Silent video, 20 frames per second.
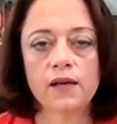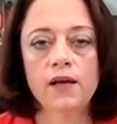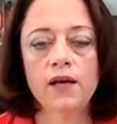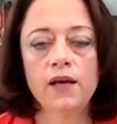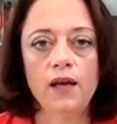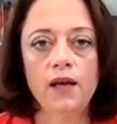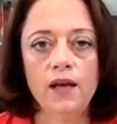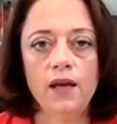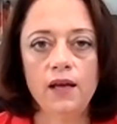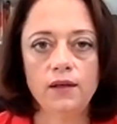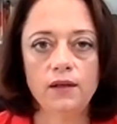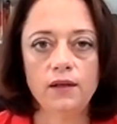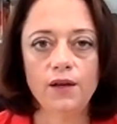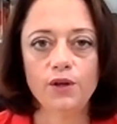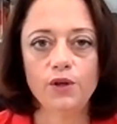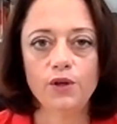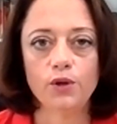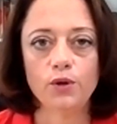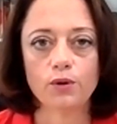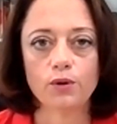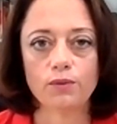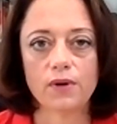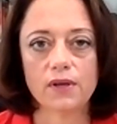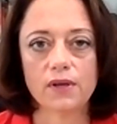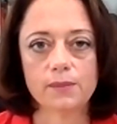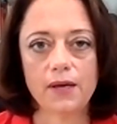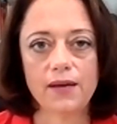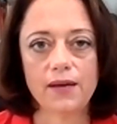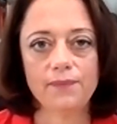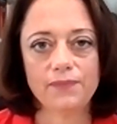in your
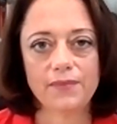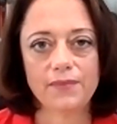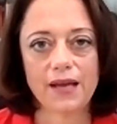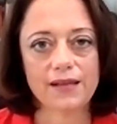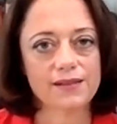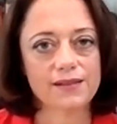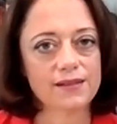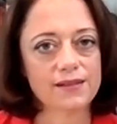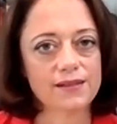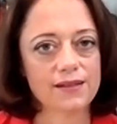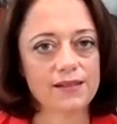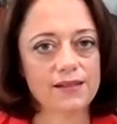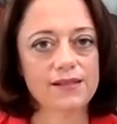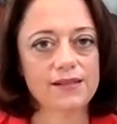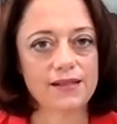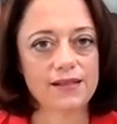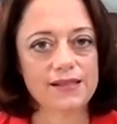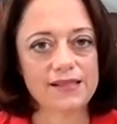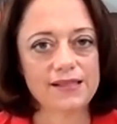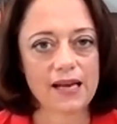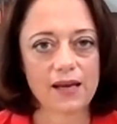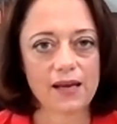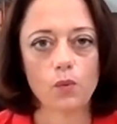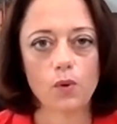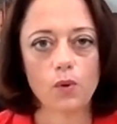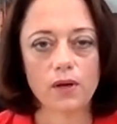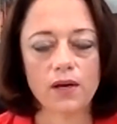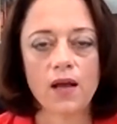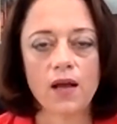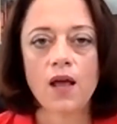resume. That's the second
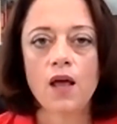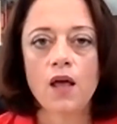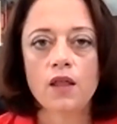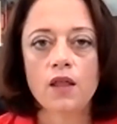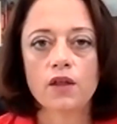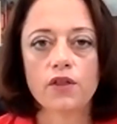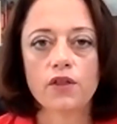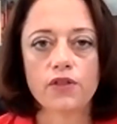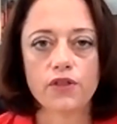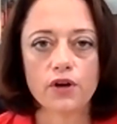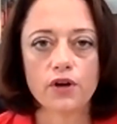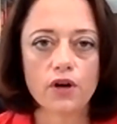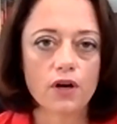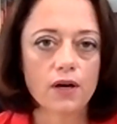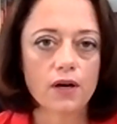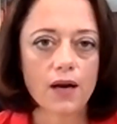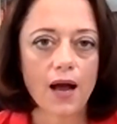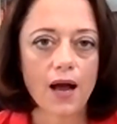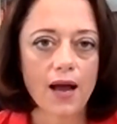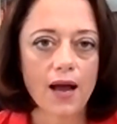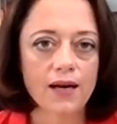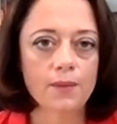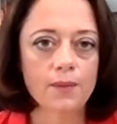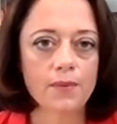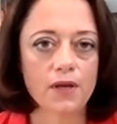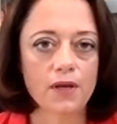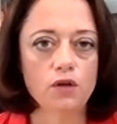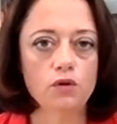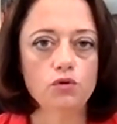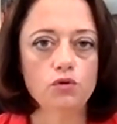one. The third item
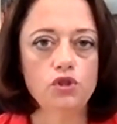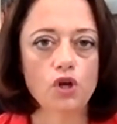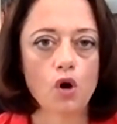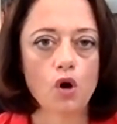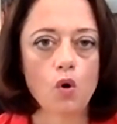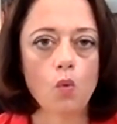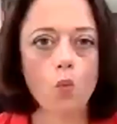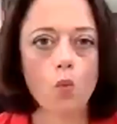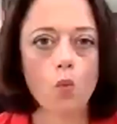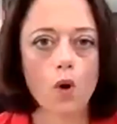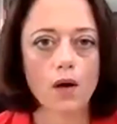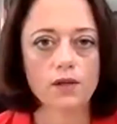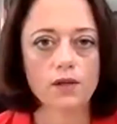that you don't want